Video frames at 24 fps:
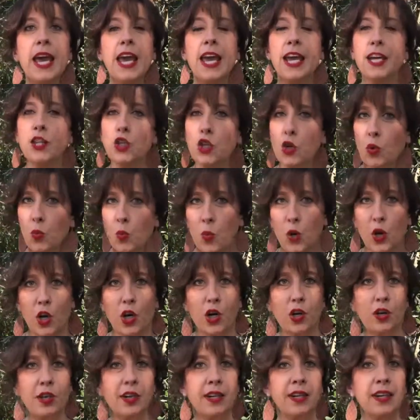in your
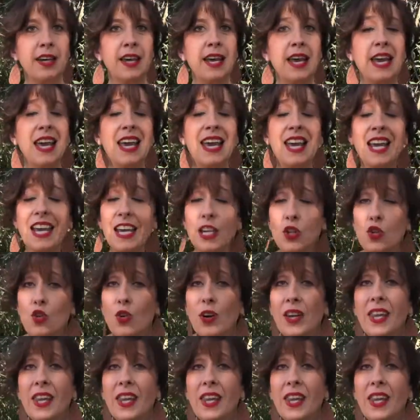work, in your